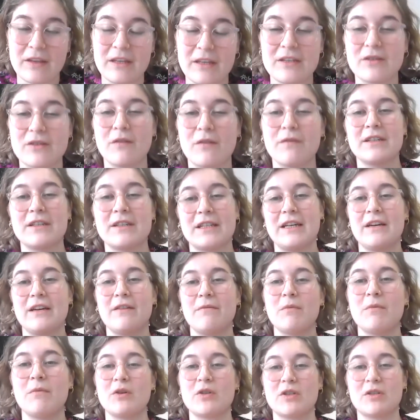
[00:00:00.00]
These obviously
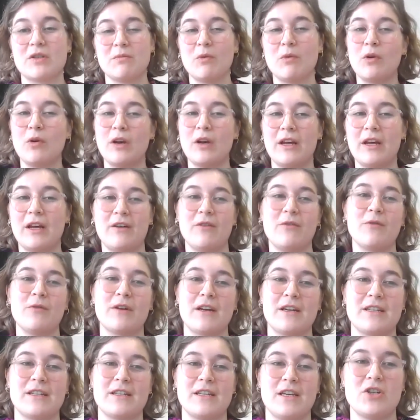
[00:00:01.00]
are much smaller
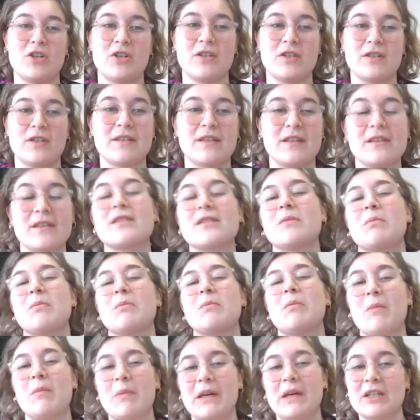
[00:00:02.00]
organisations than
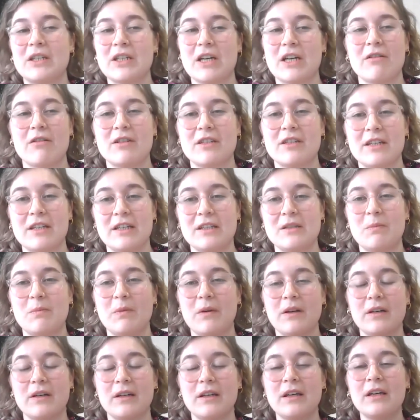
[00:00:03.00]
some other big charities,
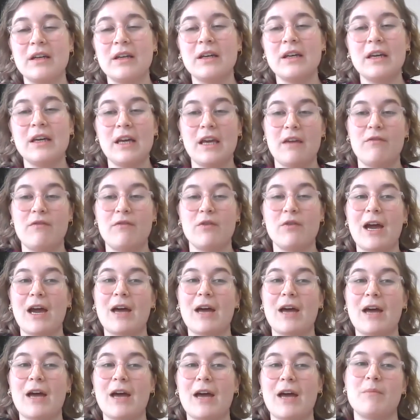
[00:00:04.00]
but if you
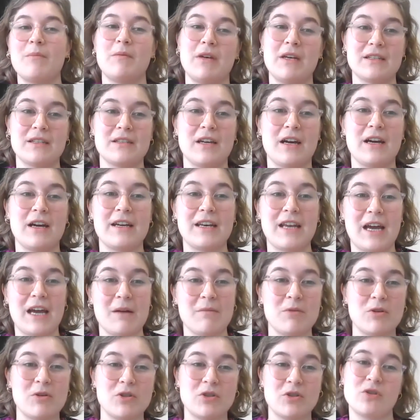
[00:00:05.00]
can put money
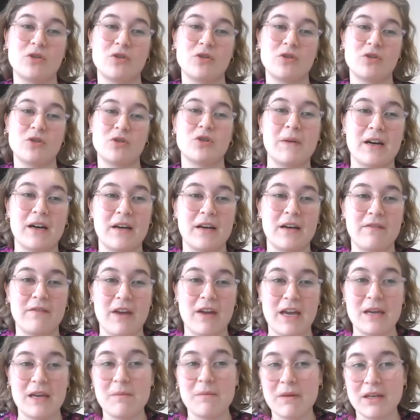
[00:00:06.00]
aside, how much should you be
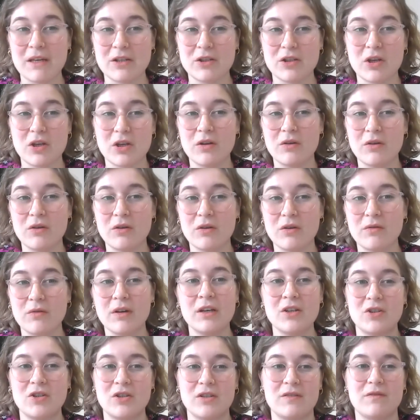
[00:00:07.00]
kind of aiming
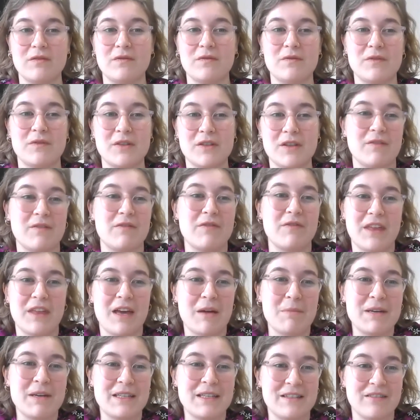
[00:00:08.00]
to, just for
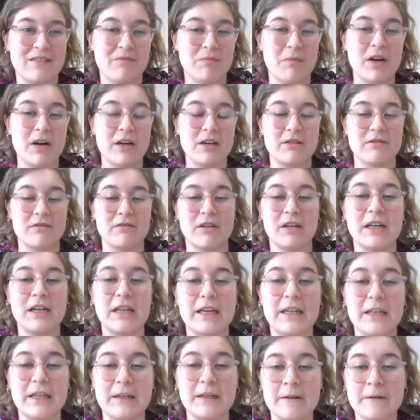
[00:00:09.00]
that peace of mind,
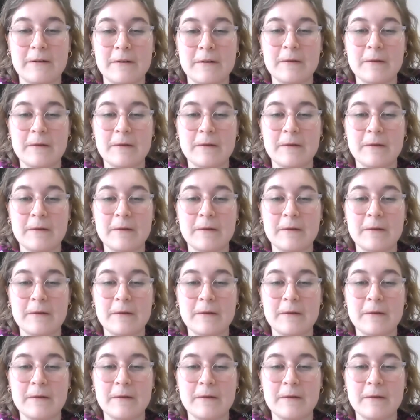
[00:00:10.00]
really?